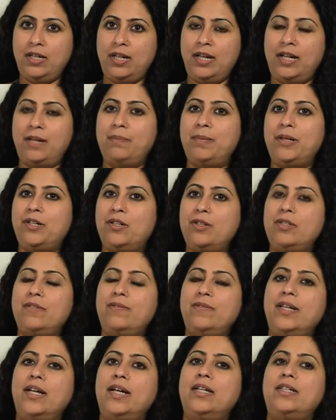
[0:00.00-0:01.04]
And because
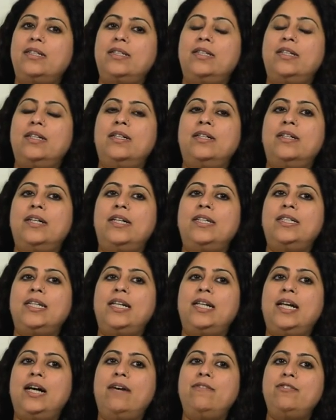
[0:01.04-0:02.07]
of that, it
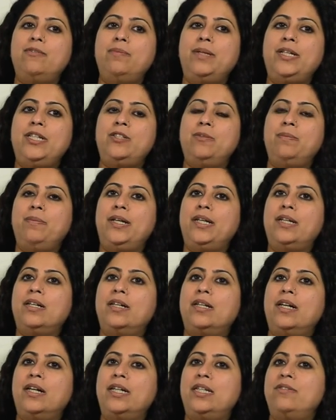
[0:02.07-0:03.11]
allowed me to make a
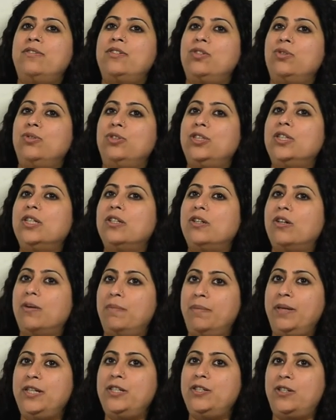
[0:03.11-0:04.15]
kind of social
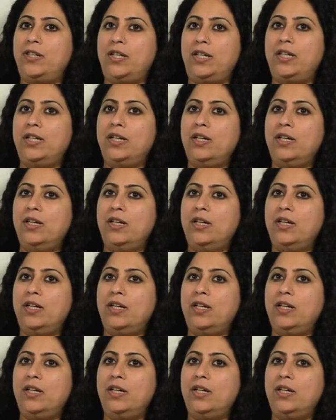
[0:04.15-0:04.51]
commentary